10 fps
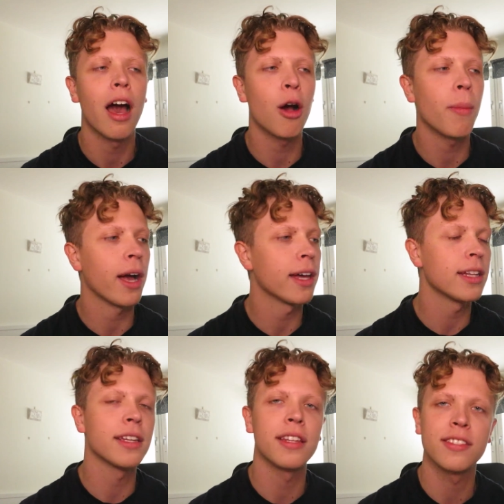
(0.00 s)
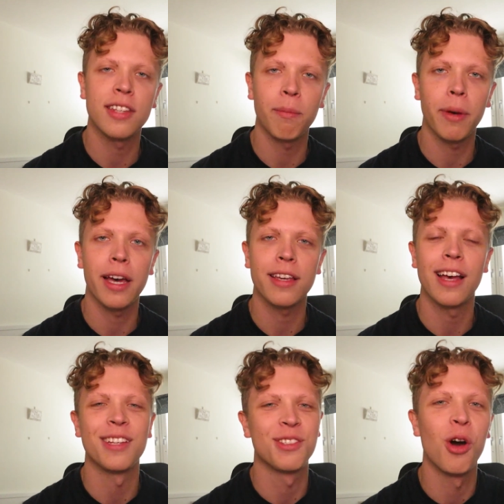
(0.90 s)
How am I handling this setback?
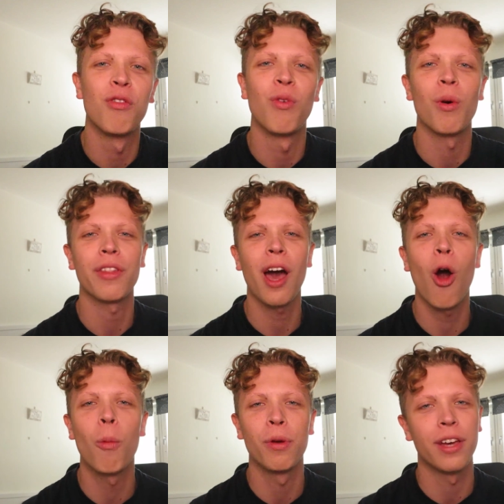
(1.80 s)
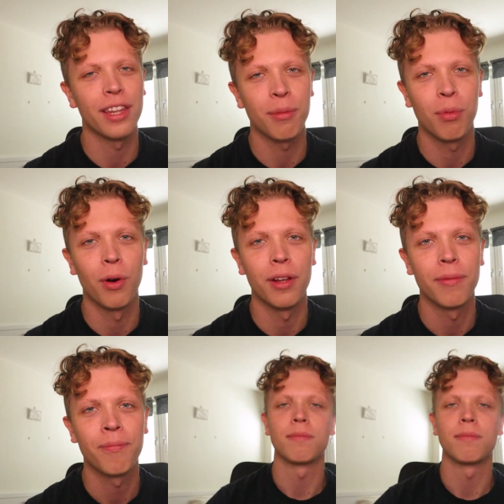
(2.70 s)
And so forth. I hope you get the point.